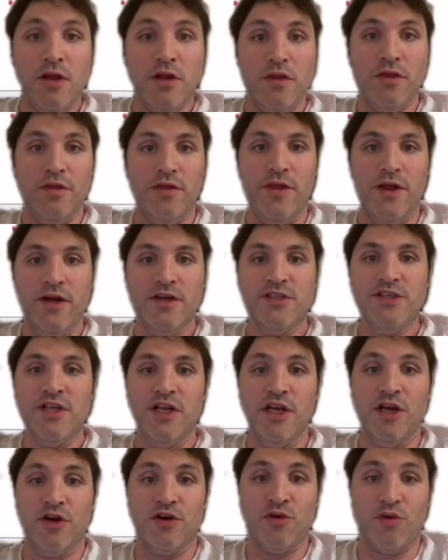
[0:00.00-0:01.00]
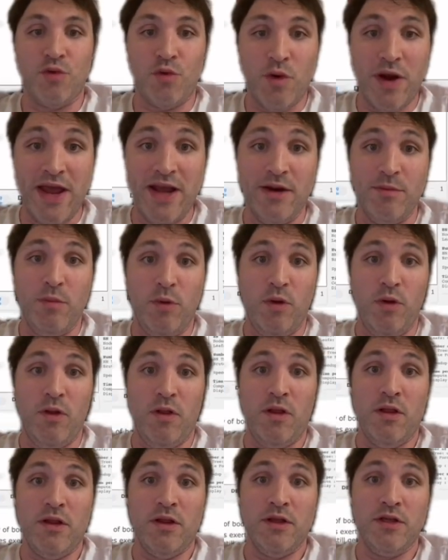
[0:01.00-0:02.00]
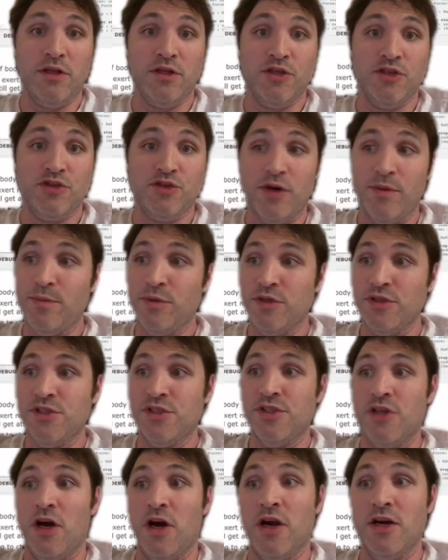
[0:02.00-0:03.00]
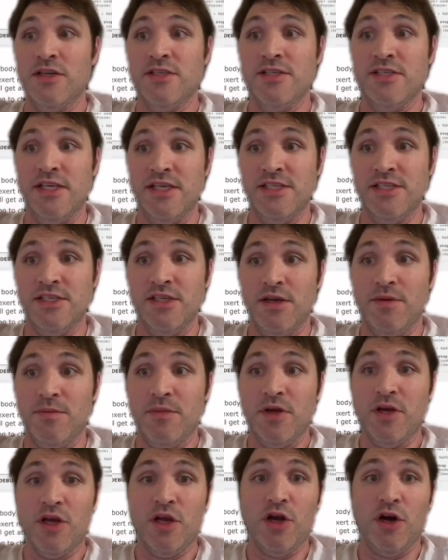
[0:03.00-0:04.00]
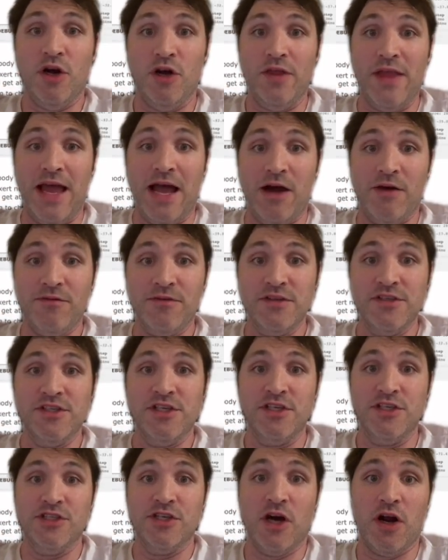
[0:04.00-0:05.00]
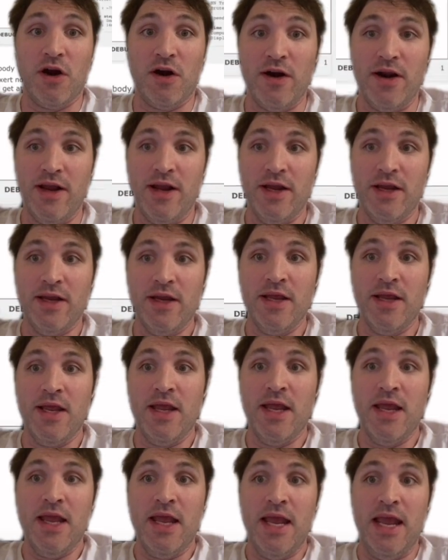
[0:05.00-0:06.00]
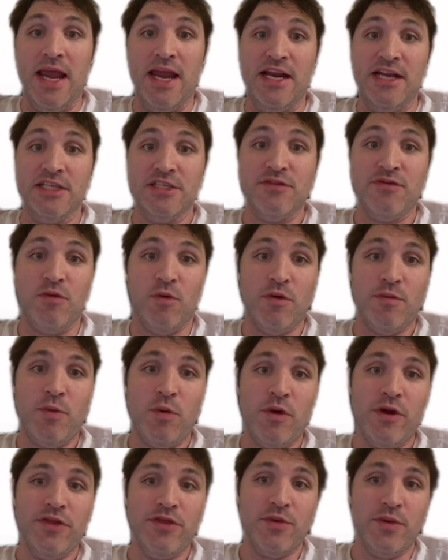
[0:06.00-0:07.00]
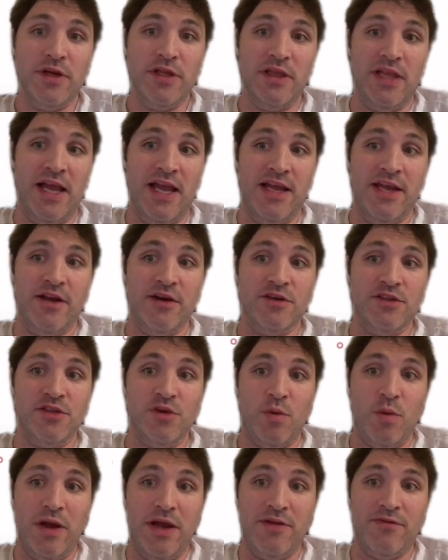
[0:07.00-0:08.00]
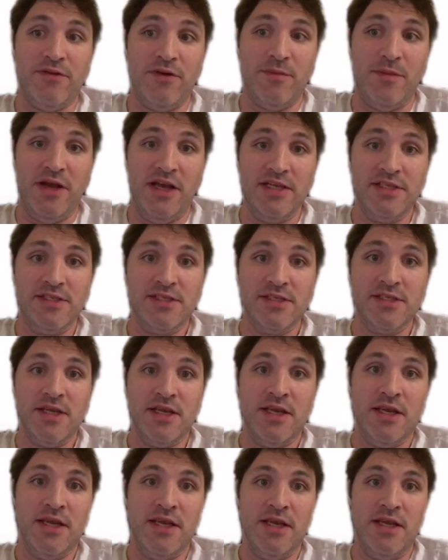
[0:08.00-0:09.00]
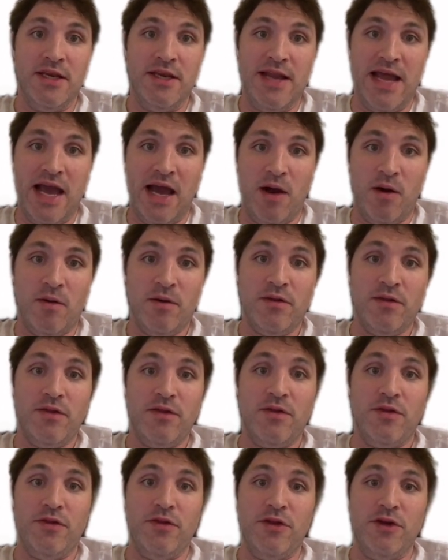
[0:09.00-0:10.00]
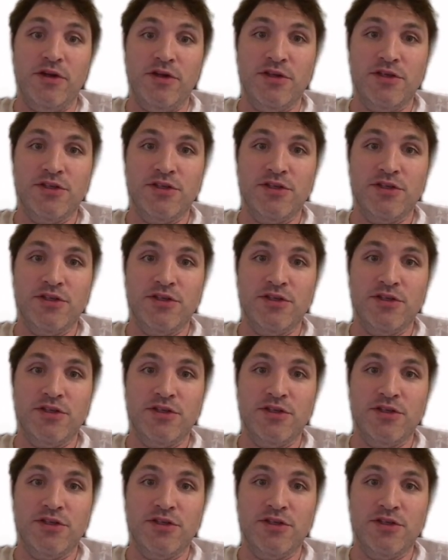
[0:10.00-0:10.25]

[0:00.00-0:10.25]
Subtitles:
There's an incredible triple star system called Alpha Centauri, and it's 4.3 light years away from us. Now, there's